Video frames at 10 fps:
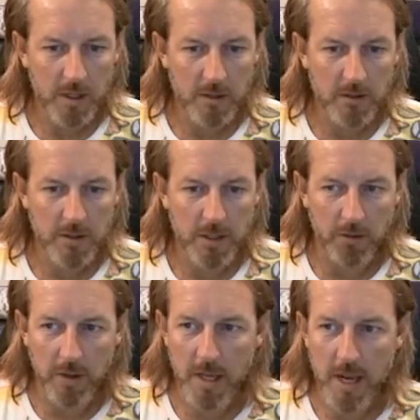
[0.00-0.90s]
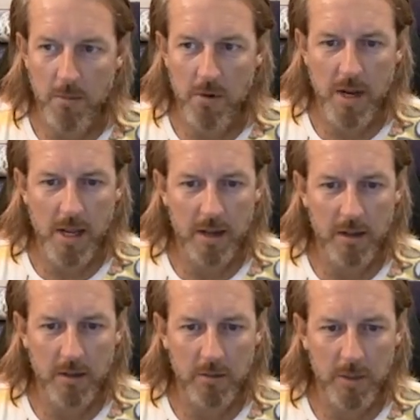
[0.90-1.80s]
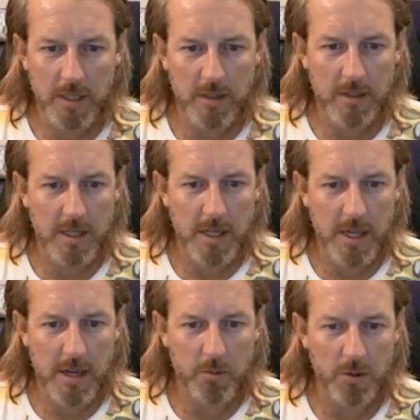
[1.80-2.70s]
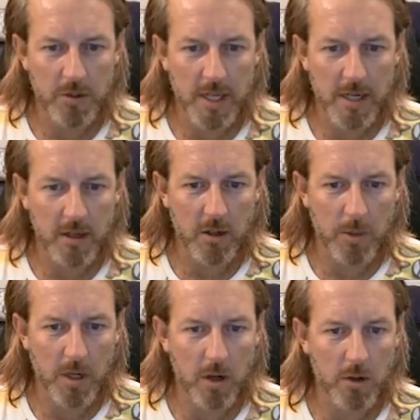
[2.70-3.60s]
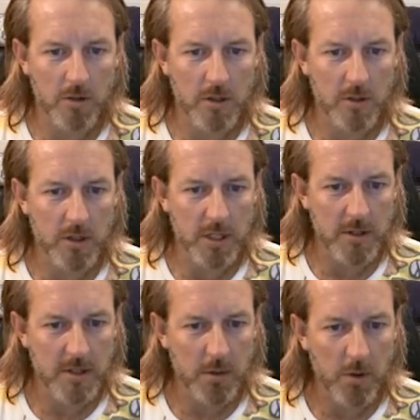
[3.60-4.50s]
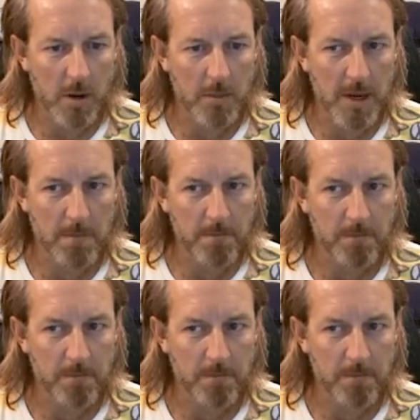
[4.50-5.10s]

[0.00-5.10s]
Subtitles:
Just tilt the camera down a little bit and we'll just get a little bit closer so you can see what I mean.